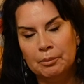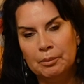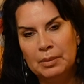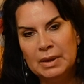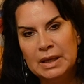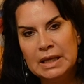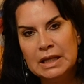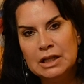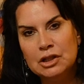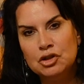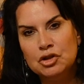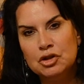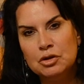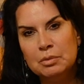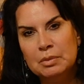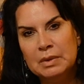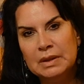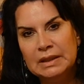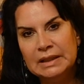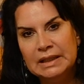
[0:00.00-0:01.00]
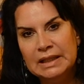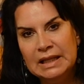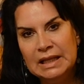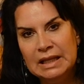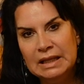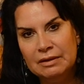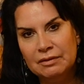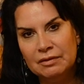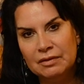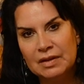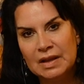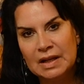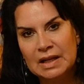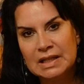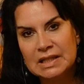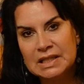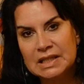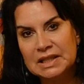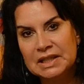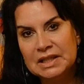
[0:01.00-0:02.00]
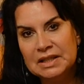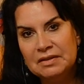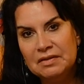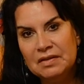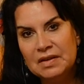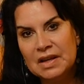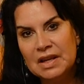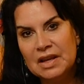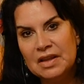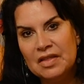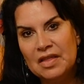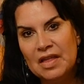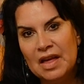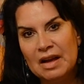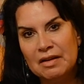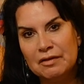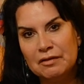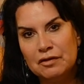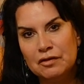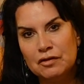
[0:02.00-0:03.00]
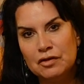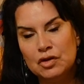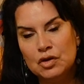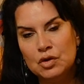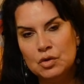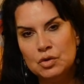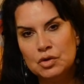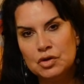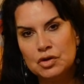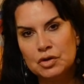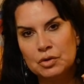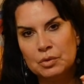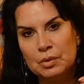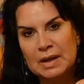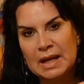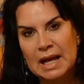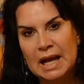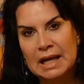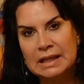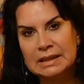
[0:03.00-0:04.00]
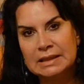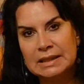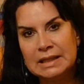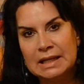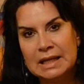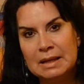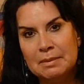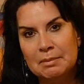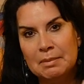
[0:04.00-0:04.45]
begins to believe that it's living in that future reality,